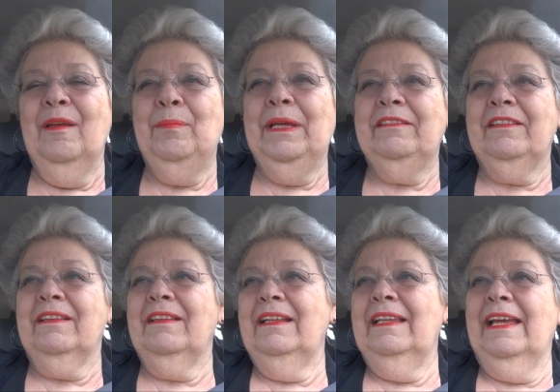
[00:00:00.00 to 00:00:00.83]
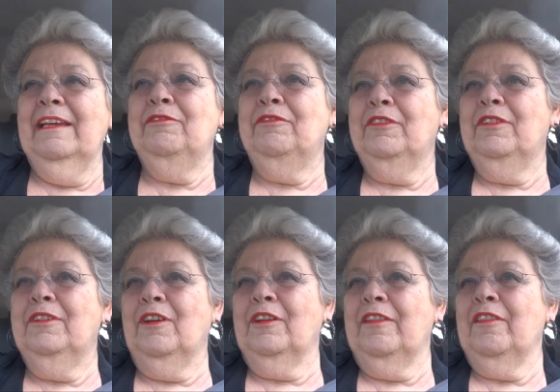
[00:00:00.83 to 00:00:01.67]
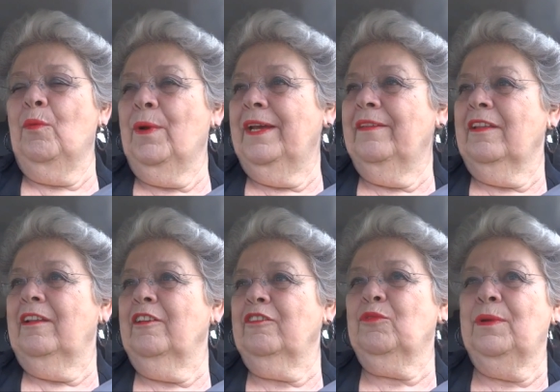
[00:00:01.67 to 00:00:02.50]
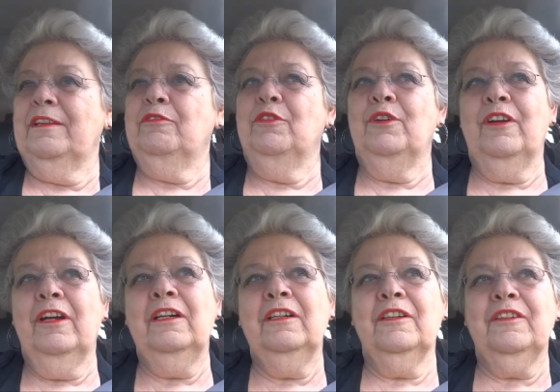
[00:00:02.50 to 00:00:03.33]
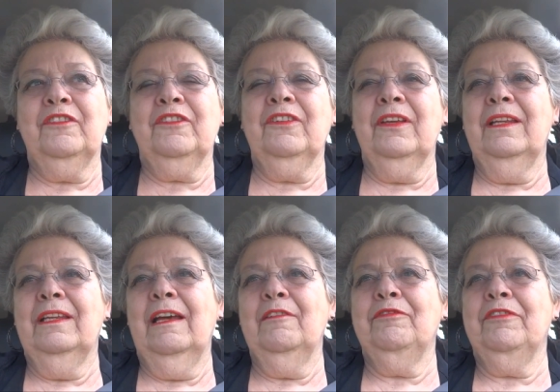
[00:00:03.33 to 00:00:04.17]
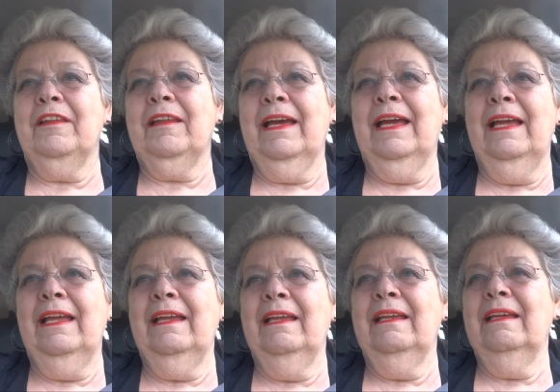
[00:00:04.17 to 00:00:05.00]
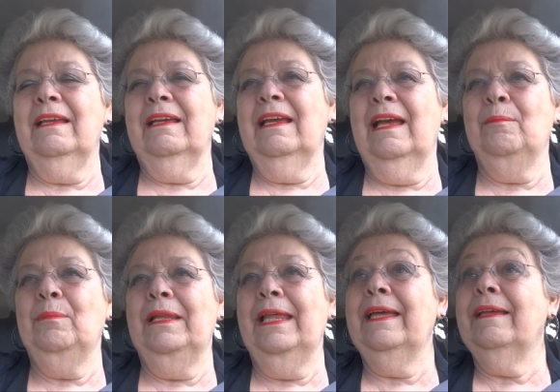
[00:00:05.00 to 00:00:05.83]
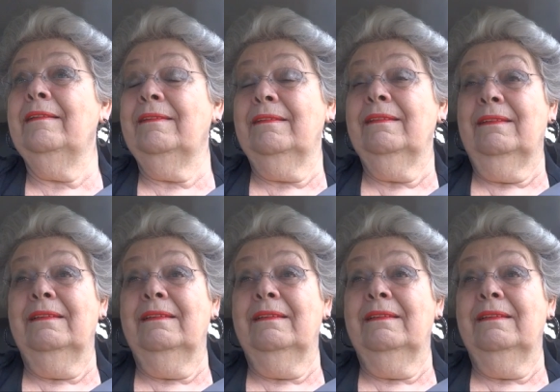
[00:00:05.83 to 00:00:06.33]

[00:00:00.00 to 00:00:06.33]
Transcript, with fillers: but life got in the way in the last 24 hours enough that I am led